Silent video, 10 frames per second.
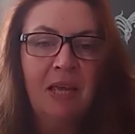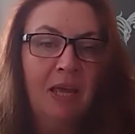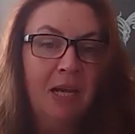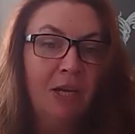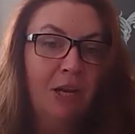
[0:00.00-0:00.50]

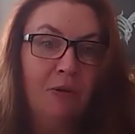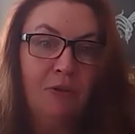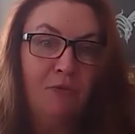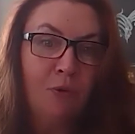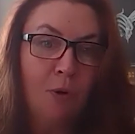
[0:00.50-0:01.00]
And, you know,
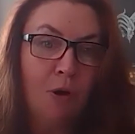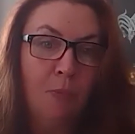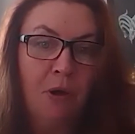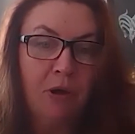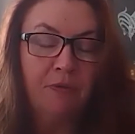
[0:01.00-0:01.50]
if you are
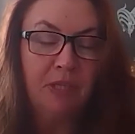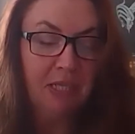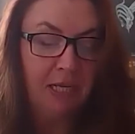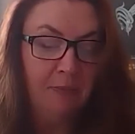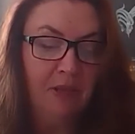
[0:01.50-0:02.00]
part of a
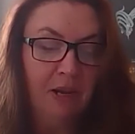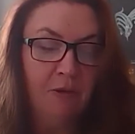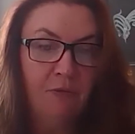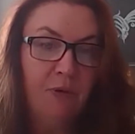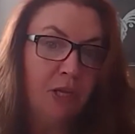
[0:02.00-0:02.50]
team, then
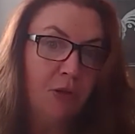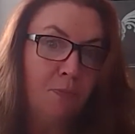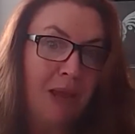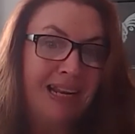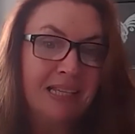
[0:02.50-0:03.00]
hopefully you
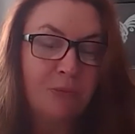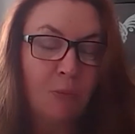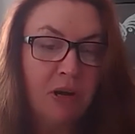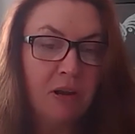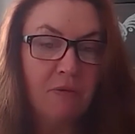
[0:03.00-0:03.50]
balance
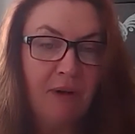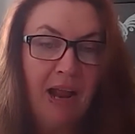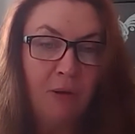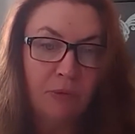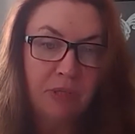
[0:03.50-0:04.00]
one another
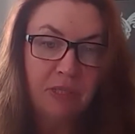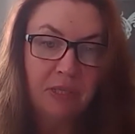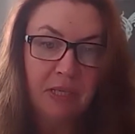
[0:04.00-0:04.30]
out.